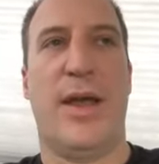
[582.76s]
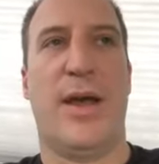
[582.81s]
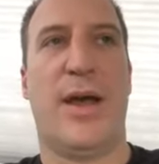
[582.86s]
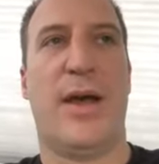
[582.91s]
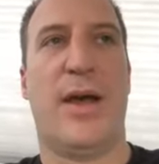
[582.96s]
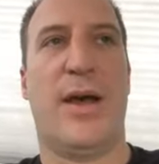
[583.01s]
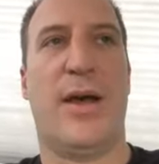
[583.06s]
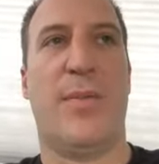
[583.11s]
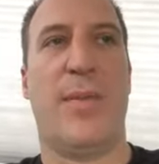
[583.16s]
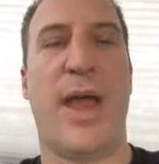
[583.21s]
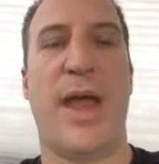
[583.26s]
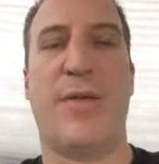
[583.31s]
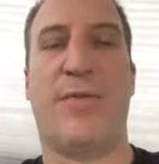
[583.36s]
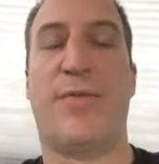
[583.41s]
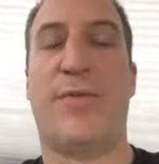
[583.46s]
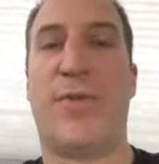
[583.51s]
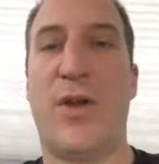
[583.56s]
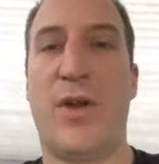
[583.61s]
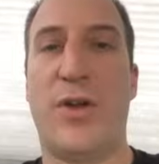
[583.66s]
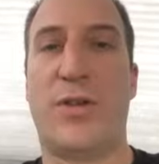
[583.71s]
Um, at
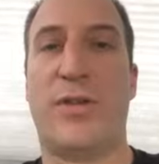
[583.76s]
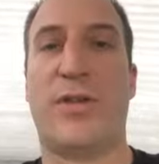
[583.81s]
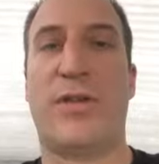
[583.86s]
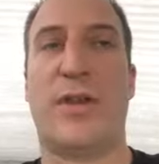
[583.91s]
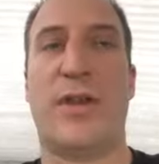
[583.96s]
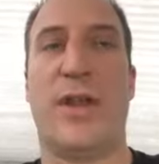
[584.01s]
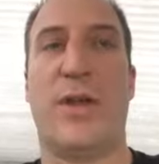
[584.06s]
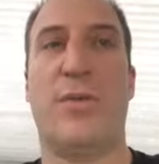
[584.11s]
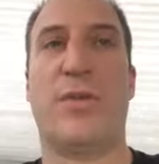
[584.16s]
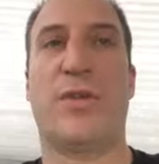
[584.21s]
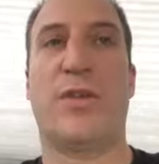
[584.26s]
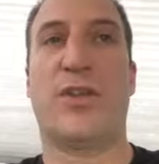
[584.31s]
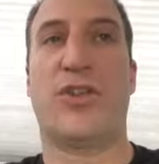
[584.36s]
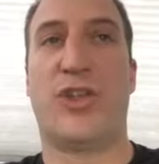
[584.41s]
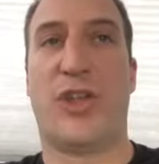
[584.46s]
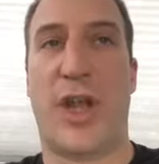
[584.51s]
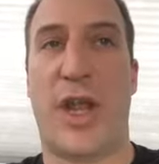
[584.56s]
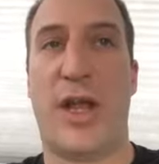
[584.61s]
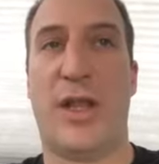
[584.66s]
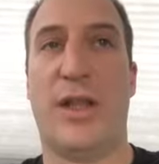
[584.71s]
first, it was a
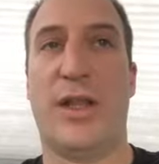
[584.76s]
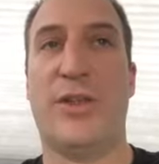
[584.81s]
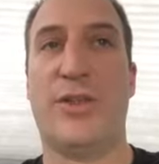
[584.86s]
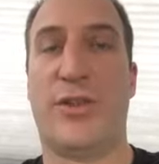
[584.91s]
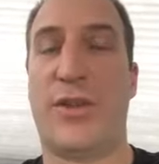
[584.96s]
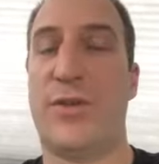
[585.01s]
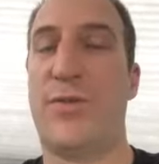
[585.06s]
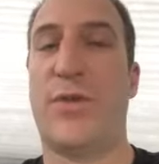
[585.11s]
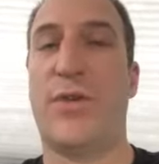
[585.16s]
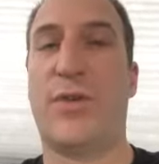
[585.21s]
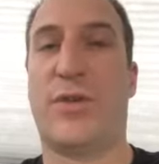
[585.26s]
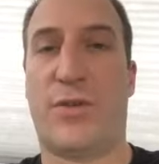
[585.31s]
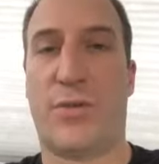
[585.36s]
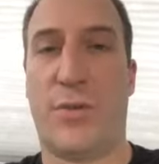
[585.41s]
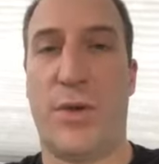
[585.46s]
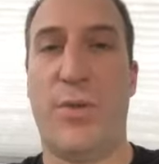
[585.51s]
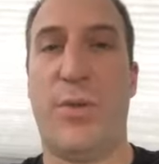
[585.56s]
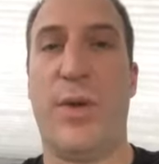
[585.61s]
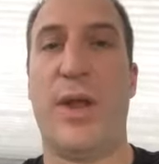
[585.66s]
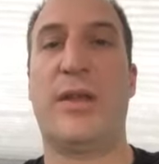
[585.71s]
challenge. The first
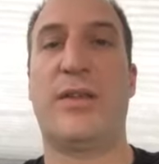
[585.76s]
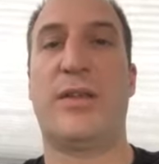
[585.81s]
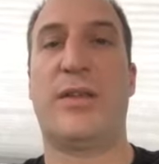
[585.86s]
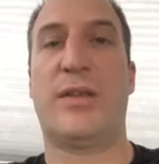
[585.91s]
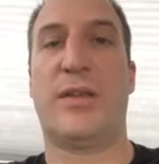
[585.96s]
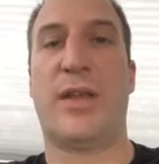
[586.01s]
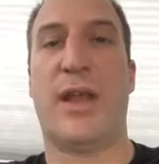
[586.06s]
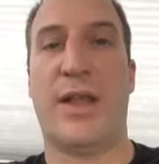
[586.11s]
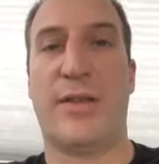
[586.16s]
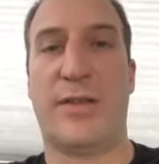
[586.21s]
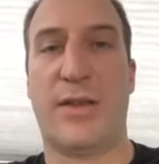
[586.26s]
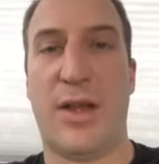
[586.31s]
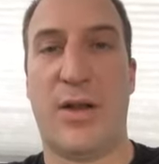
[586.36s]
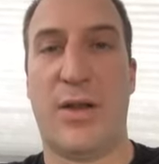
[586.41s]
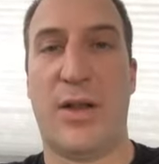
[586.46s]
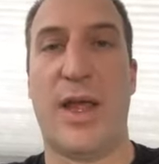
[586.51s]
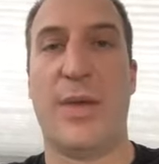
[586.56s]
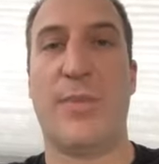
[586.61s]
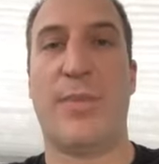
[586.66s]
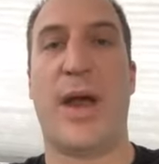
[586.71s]
three weeks as an
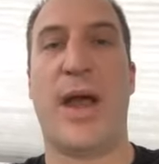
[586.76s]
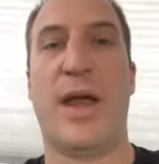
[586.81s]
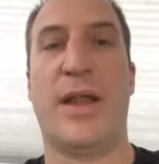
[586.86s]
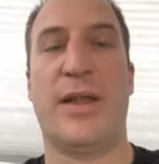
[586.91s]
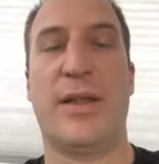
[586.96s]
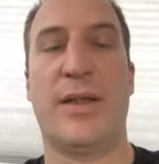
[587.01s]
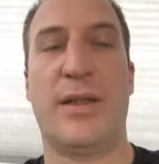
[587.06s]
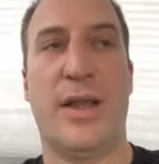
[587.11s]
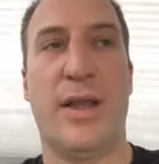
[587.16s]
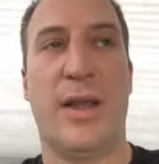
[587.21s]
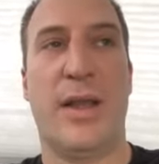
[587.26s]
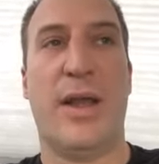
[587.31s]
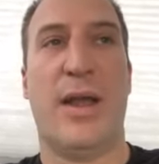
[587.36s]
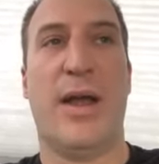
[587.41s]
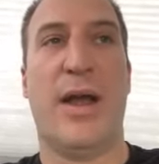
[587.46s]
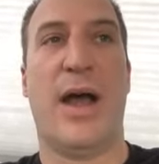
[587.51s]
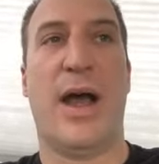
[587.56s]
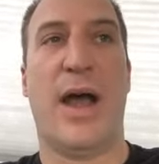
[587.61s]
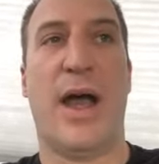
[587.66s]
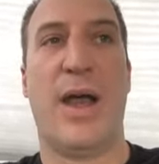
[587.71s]
airline pilot,
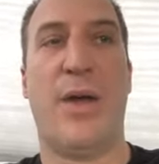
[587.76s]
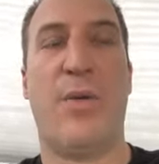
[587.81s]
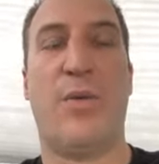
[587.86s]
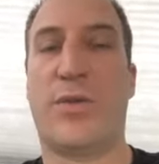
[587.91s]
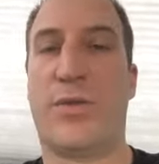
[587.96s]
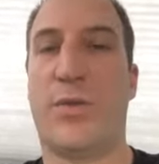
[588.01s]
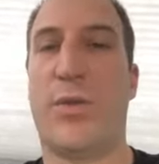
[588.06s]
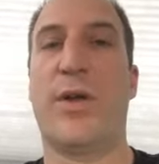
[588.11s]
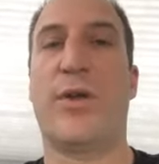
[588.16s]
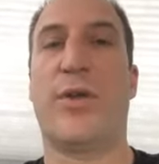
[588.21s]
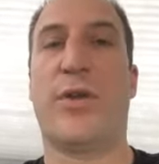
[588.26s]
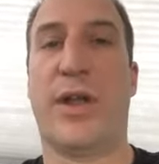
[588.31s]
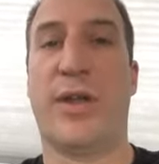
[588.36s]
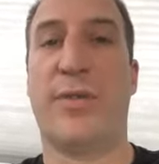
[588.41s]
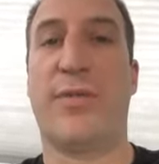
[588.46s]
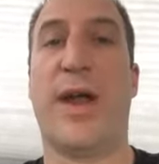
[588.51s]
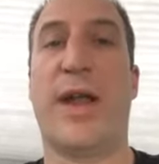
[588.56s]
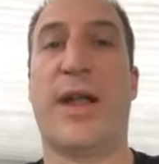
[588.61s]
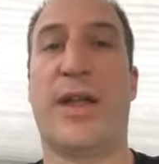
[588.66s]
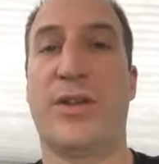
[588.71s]
I was wondering
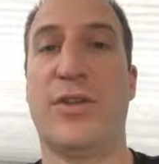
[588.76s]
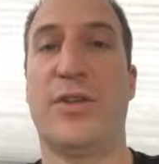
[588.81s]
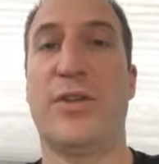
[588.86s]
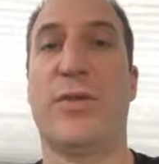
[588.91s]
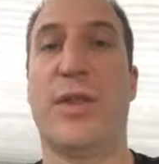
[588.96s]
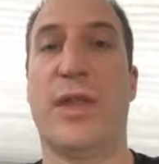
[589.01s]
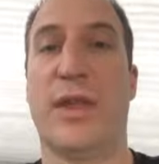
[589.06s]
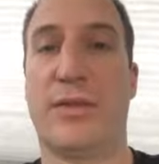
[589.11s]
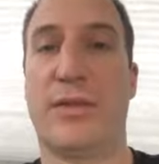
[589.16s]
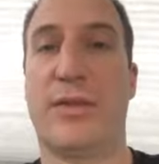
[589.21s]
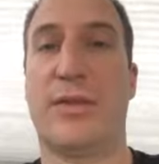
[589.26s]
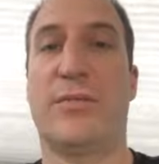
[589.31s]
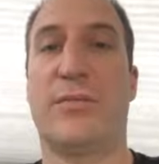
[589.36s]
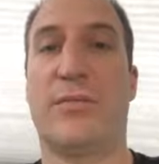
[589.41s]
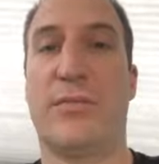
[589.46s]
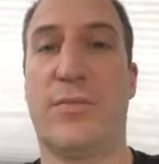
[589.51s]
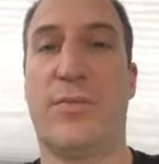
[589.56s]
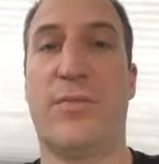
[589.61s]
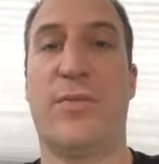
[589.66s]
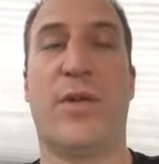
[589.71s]
if I could do this,
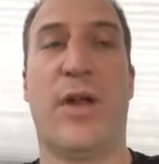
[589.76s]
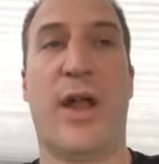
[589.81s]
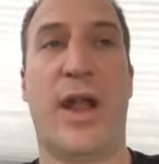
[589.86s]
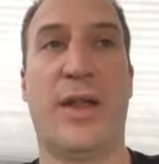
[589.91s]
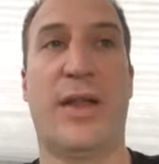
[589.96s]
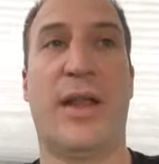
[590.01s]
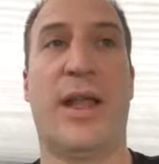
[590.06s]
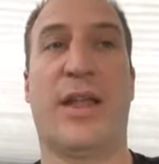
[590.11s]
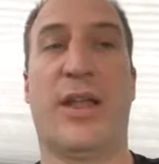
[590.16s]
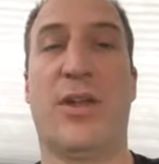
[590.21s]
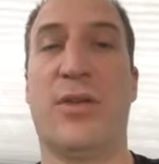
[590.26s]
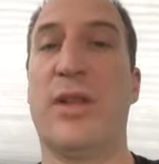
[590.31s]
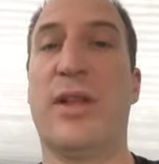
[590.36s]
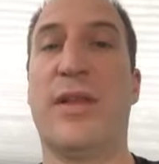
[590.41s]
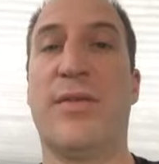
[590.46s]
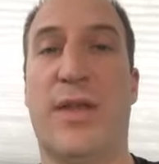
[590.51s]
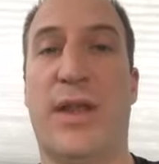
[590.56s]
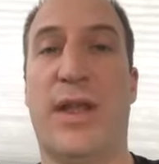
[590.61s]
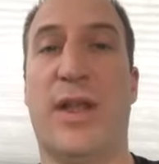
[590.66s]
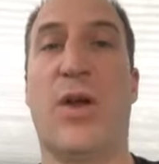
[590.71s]
right? Like you're
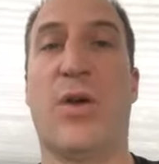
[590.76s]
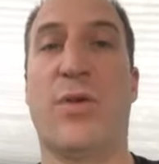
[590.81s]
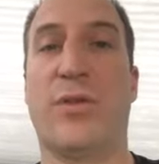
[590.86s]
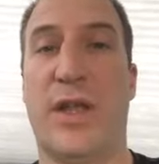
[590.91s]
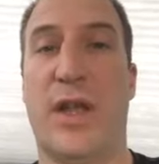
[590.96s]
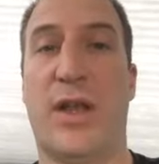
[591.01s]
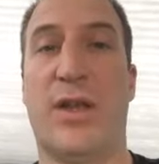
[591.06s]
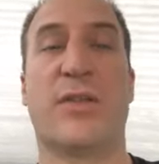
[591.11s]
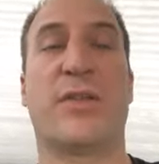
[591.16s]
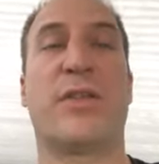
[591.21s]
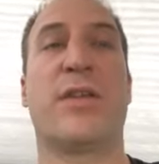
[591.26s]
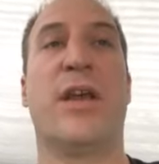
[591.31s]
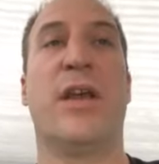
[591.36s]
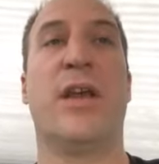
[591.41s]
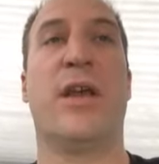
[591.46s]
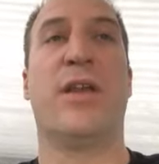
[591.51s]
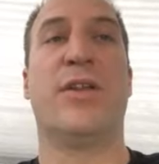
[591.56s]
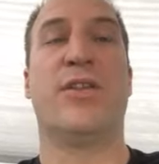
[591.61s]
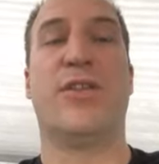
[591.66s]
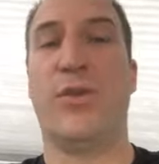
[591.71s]
living in hotels
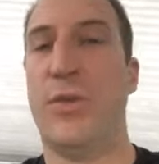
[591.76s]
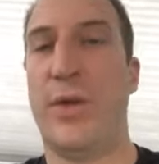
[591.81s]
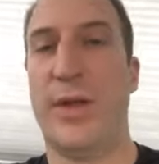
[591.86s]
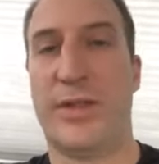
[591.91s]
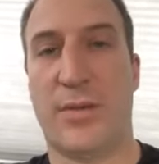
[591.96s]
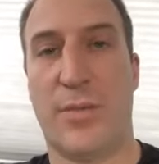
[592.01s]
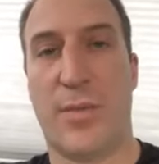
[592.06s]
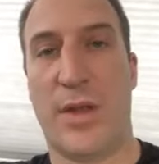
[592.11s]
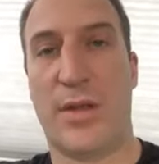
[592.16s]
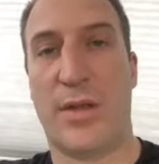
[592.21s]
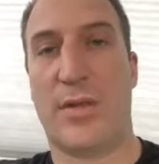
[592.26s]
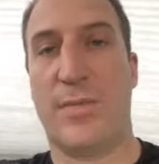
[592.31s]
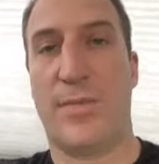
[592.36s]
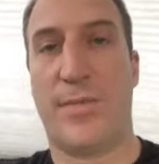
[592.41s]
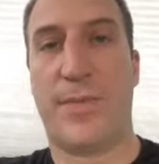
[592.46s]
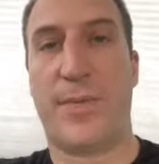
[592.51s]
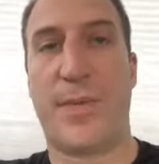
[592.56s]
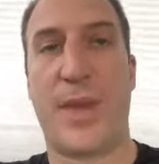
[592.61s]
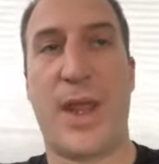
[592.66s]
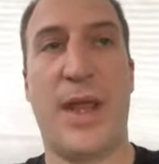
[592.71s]
two weeks a month
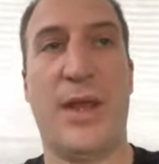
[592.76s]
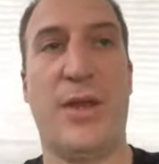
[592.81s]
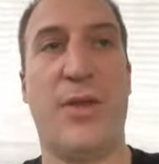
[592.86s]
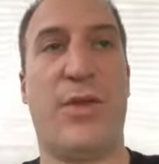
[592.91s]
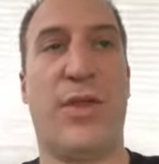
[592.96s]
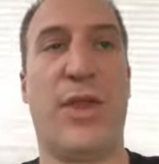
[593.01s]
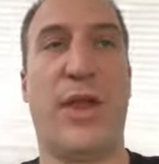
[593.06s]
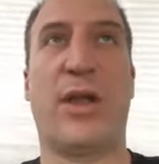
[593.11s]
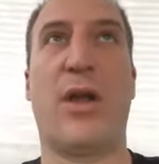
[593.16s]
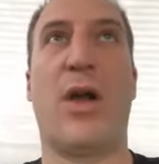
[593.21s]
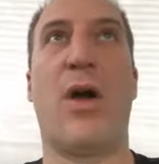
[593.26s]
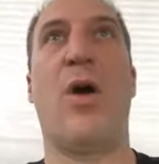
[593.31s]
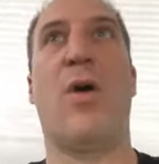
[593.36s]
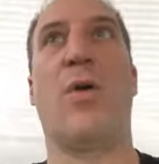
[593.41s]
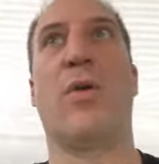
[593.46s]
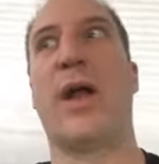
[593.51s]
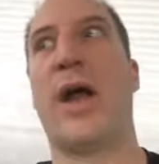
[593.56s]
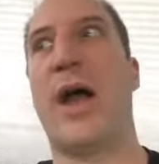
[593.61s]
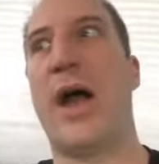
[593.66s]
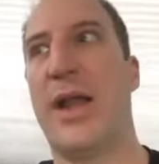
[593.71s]
and you think, oh
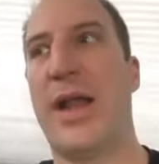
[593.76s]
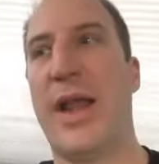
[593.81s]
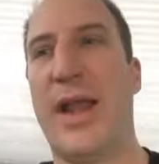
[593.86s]
God.